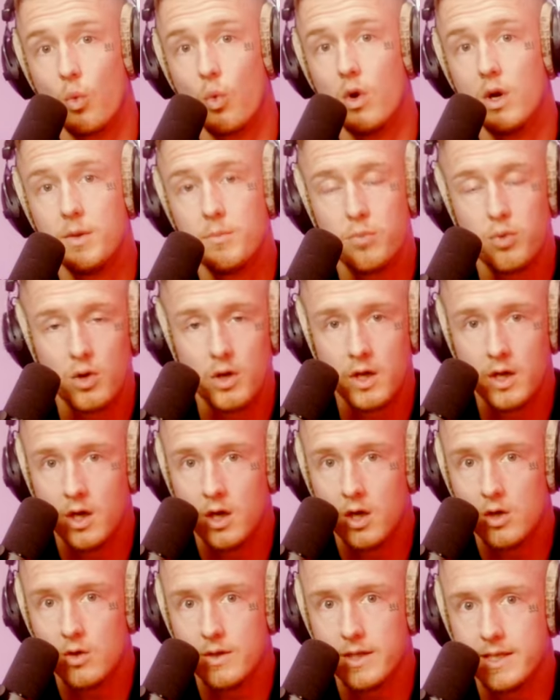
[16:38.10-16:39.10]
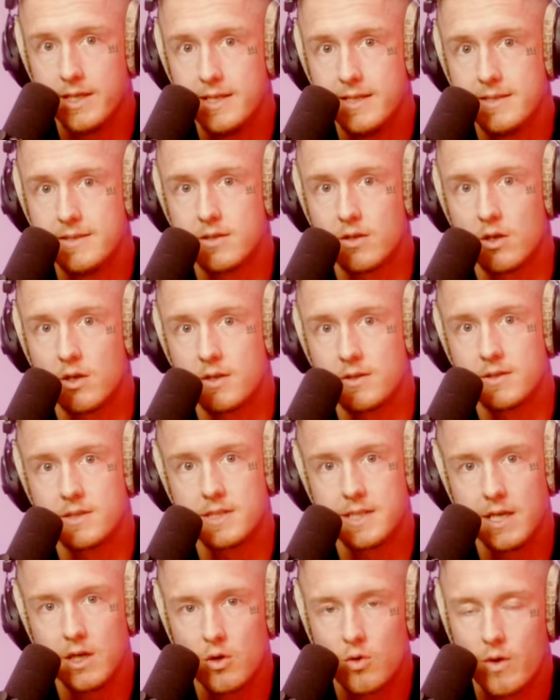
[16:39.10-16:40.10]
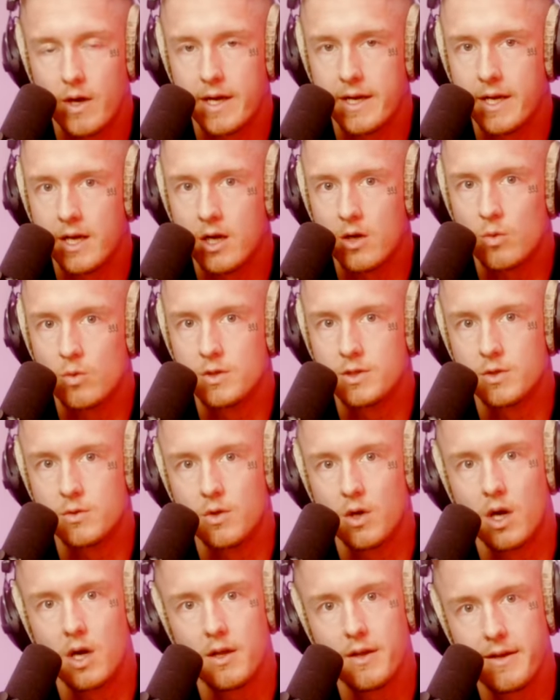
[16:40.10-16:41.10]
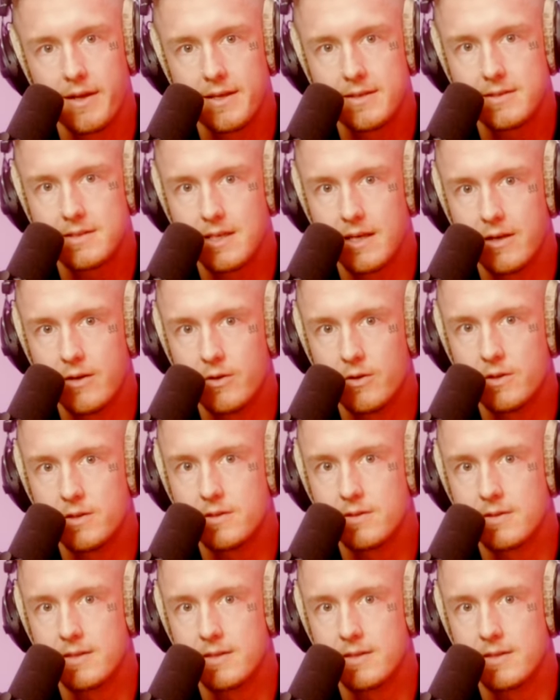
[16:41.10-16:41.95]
1.0 is on sale right now. We're doing a holiday sale. It's